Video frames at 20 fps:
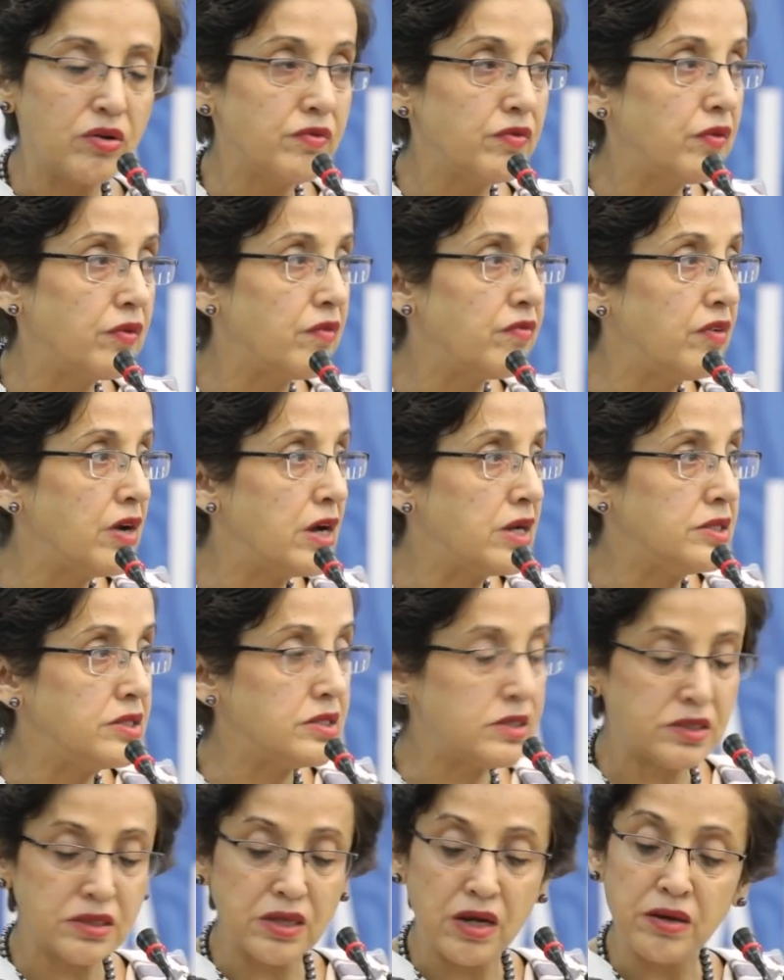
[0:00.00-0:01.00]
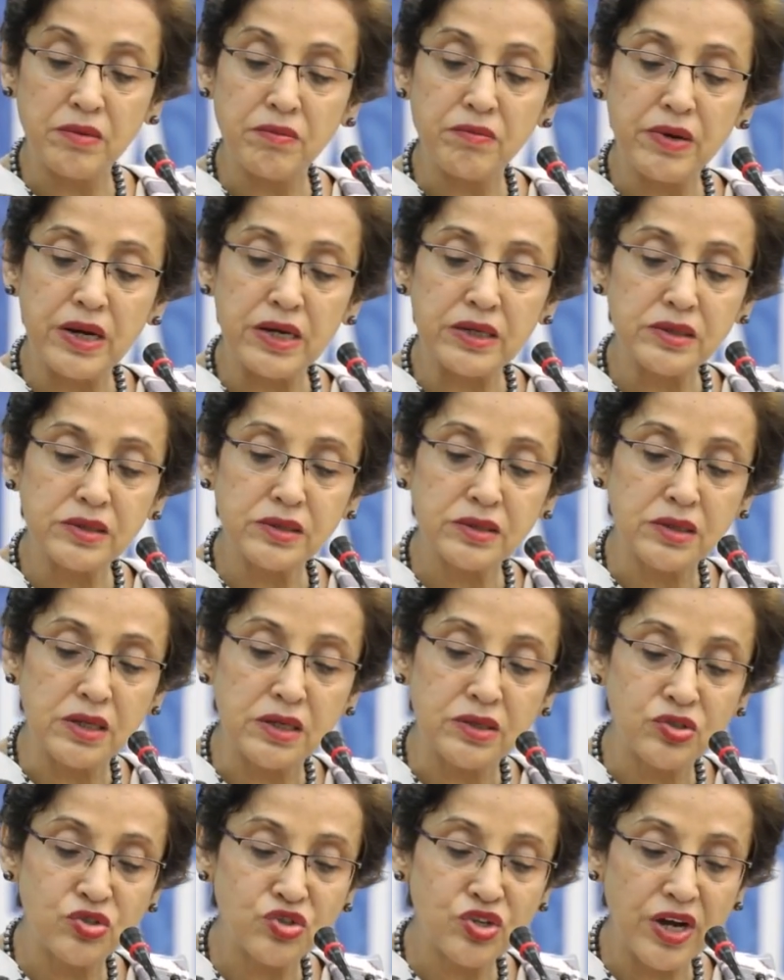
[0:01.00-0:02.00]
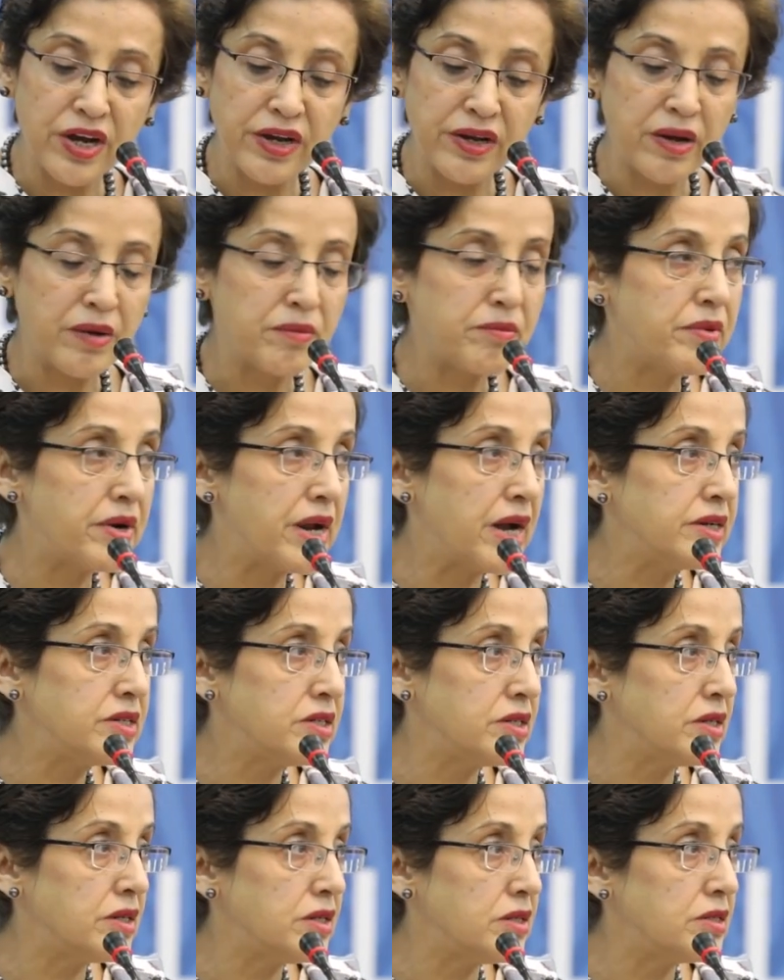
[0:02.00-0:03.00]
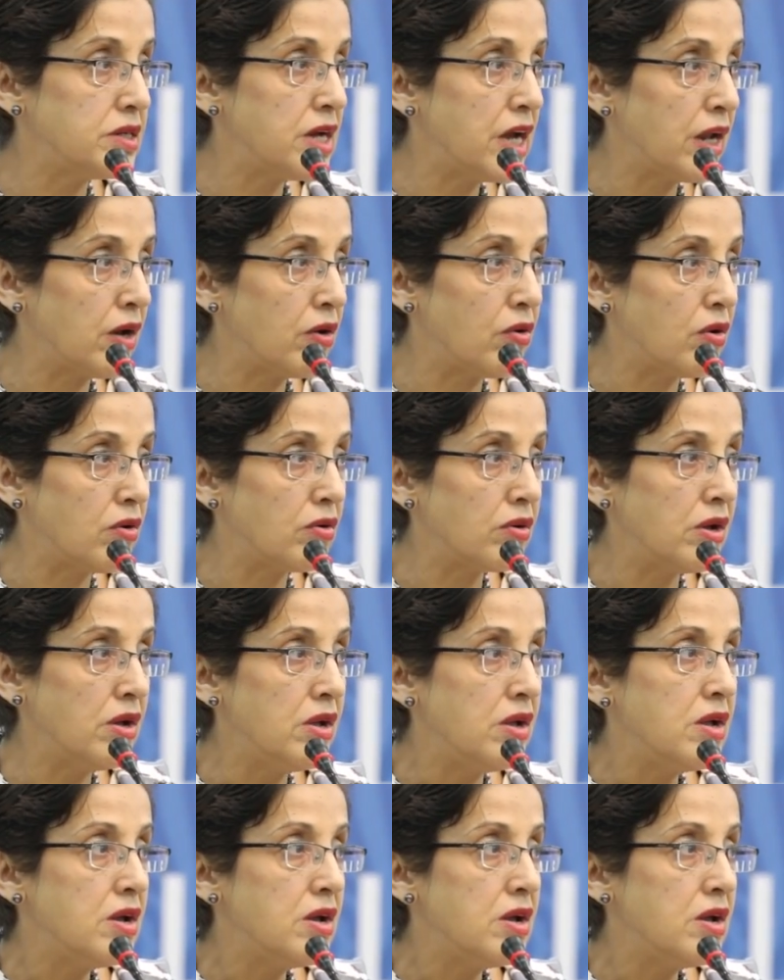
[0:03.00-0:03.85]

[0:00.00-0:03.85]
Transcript: of the Afghanistan Pakistan China Practical Dialogue.